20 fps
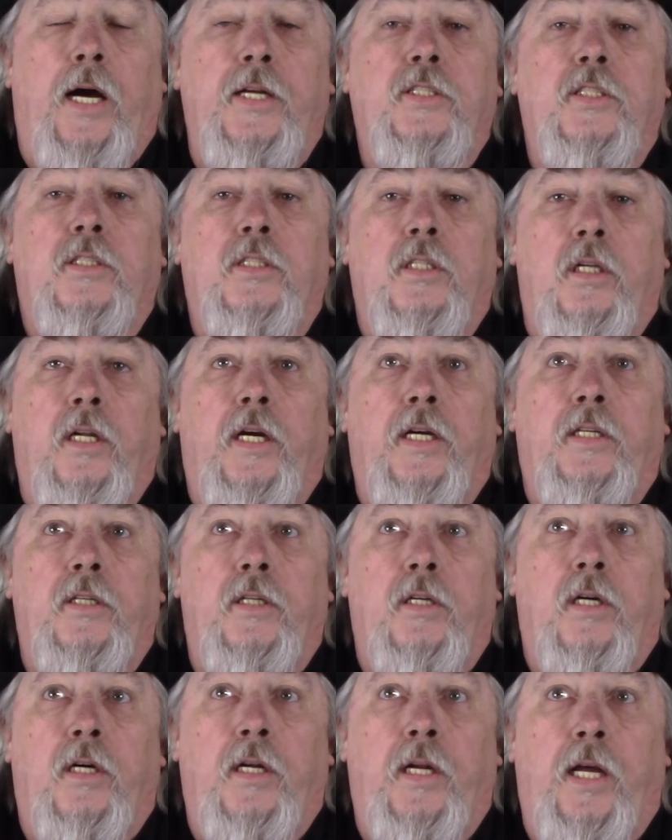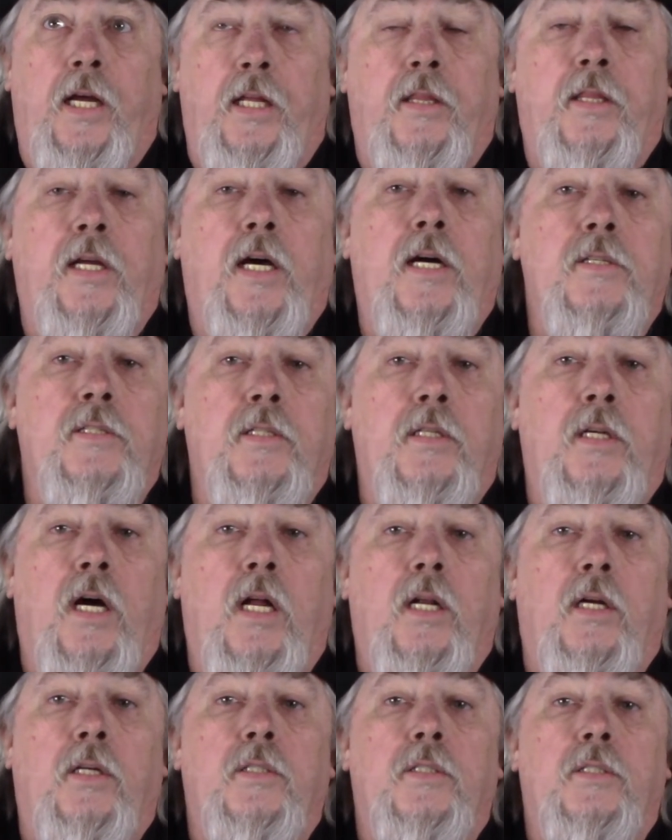just collected on
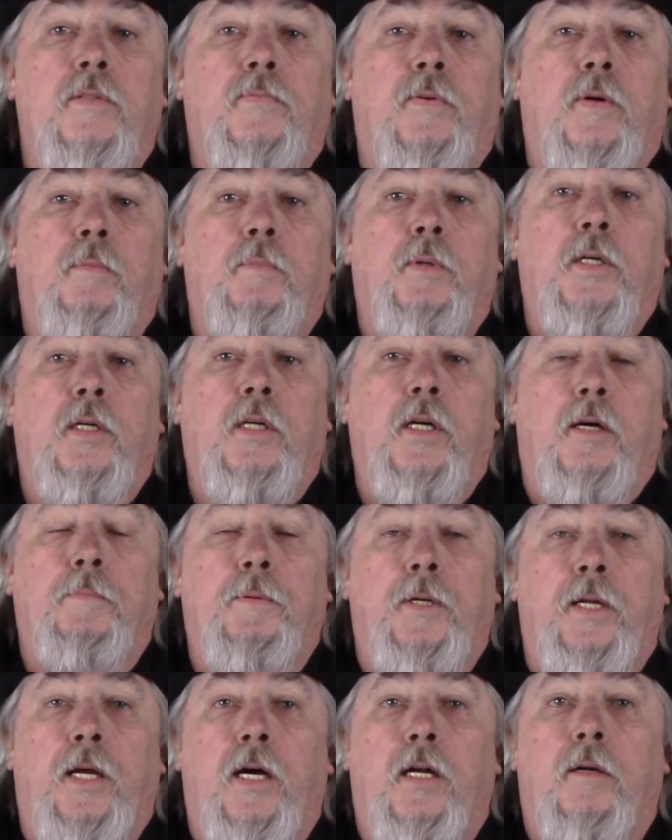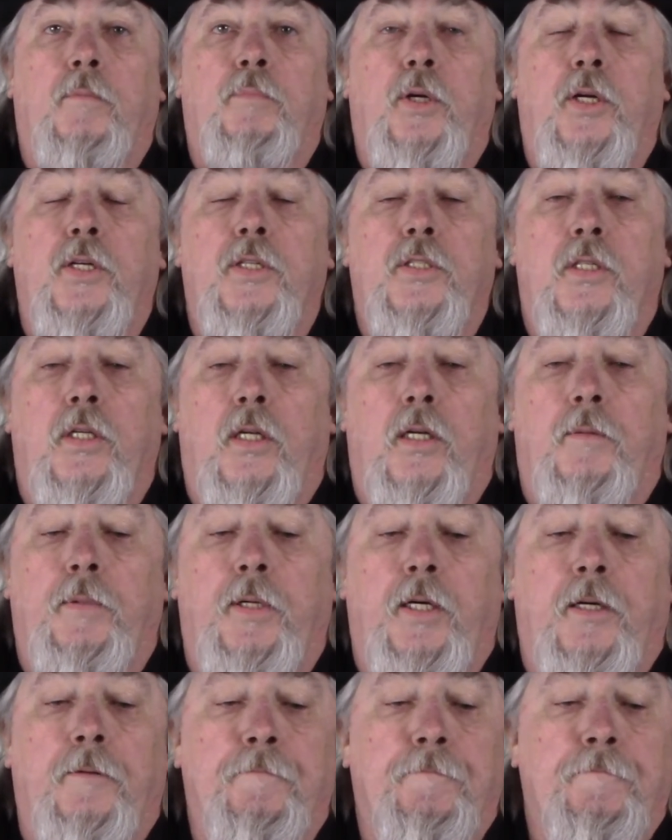$8,000 from a company out of British
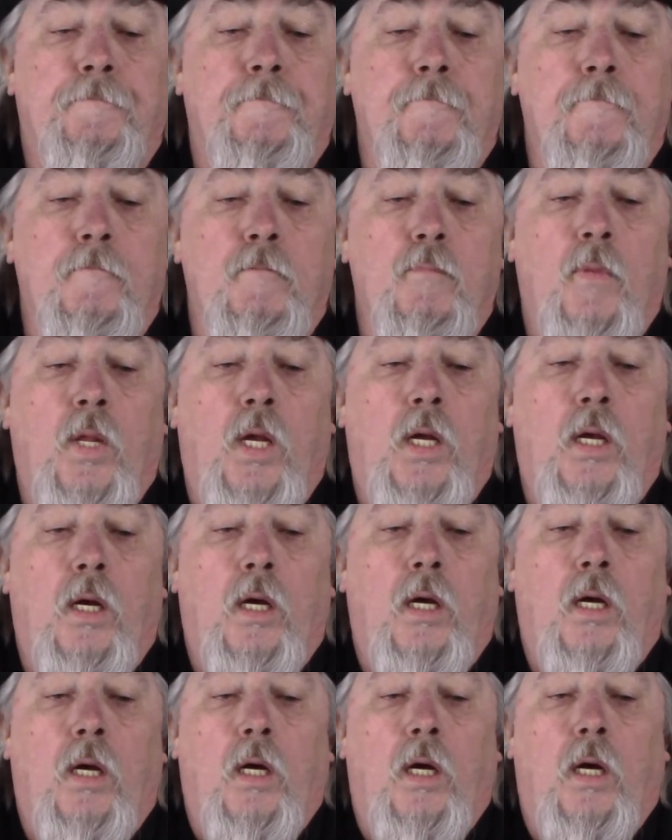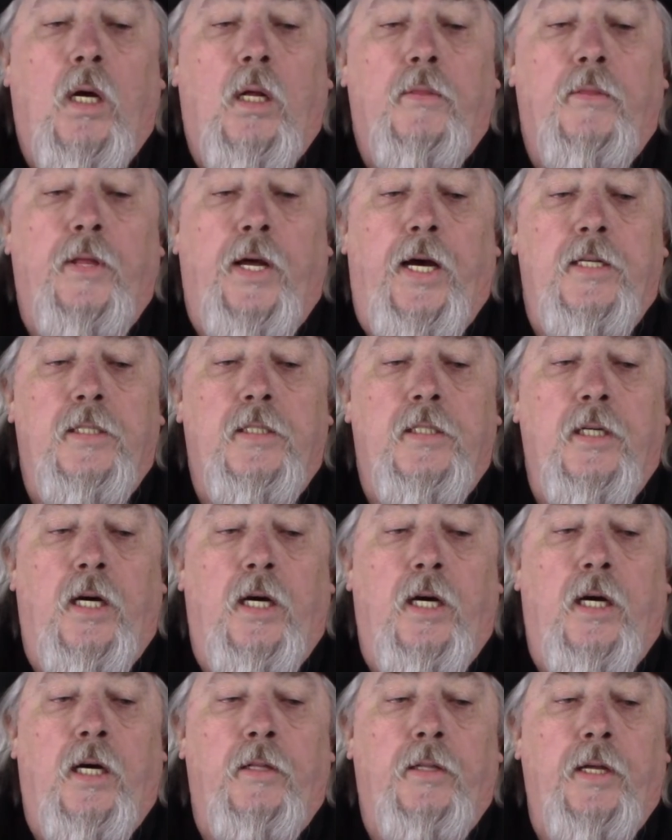Columbia that
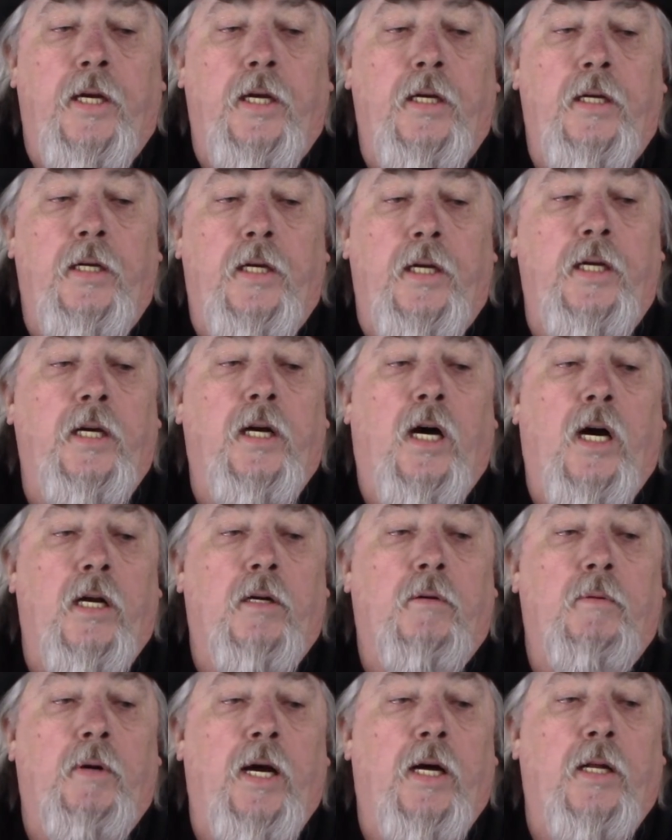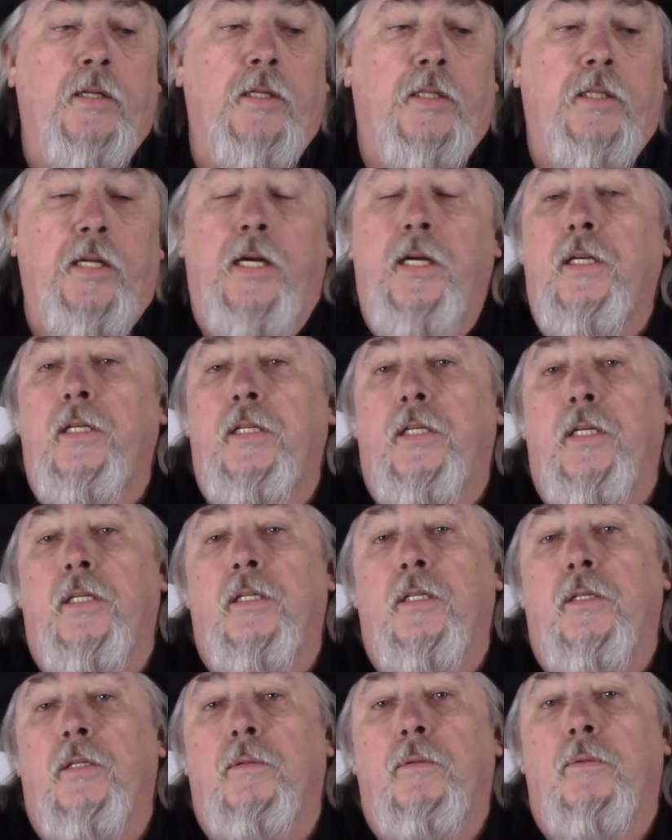he hawed around that they
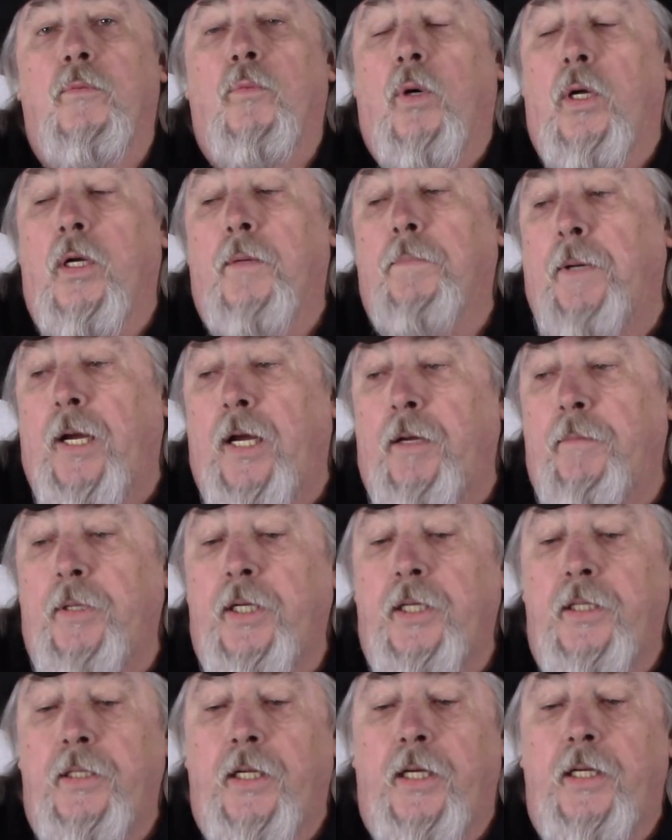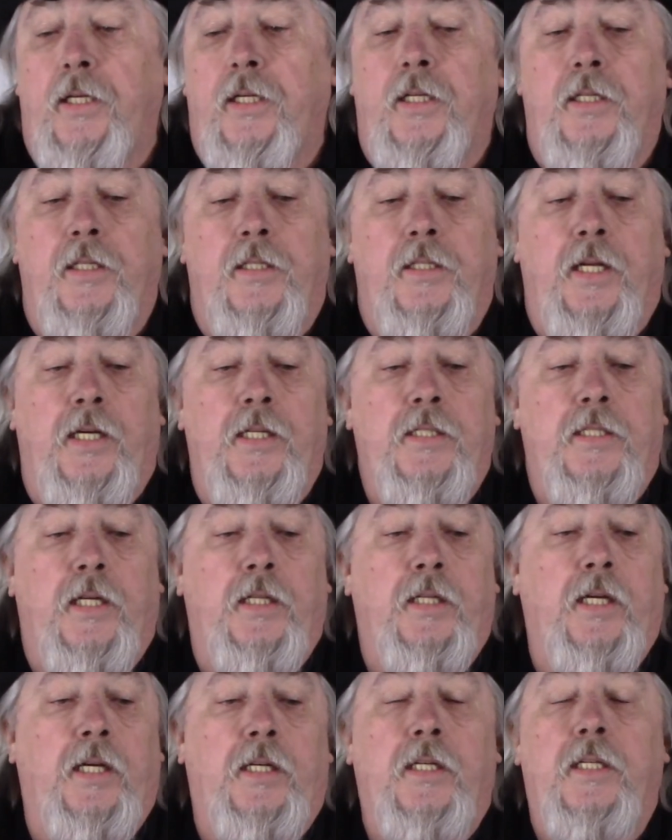didn't want to pay me. They
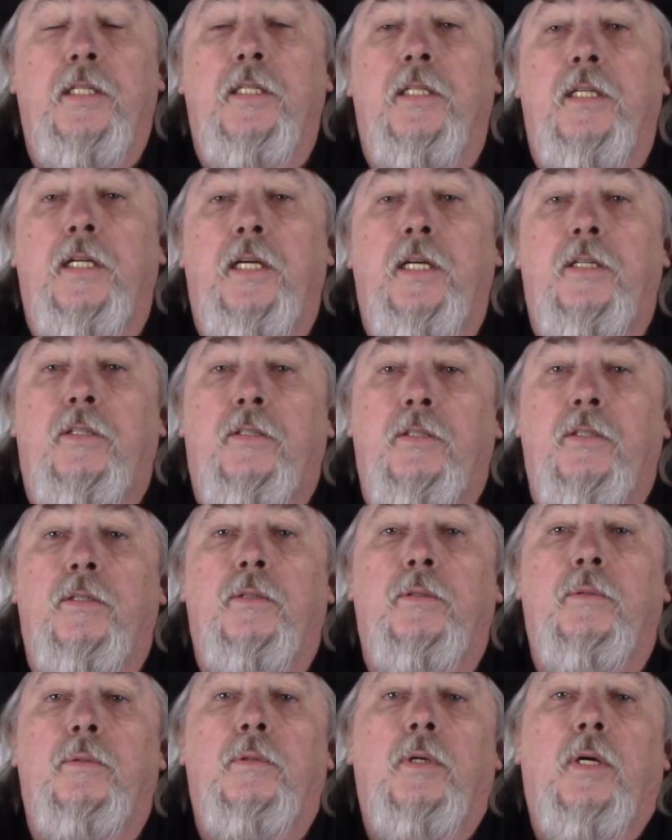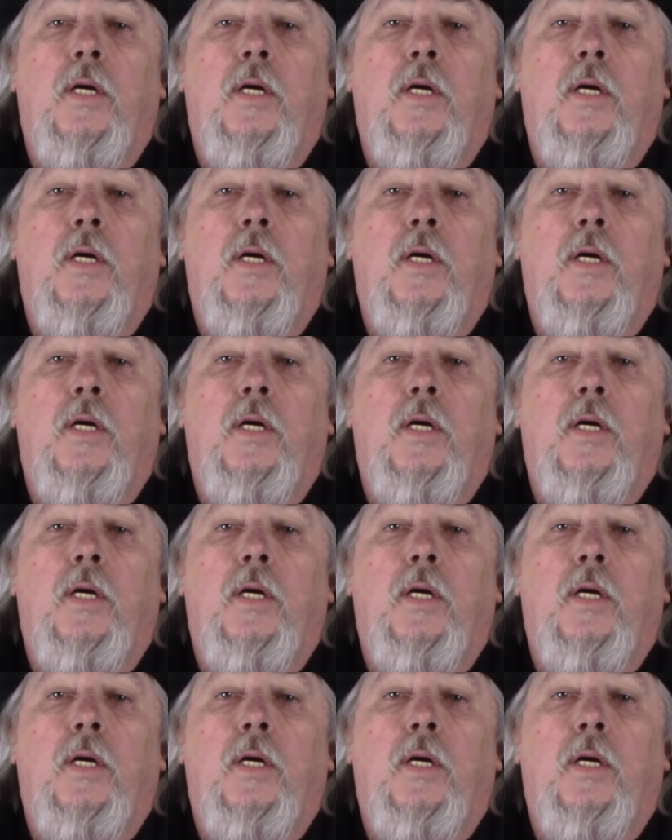said they didn't need to,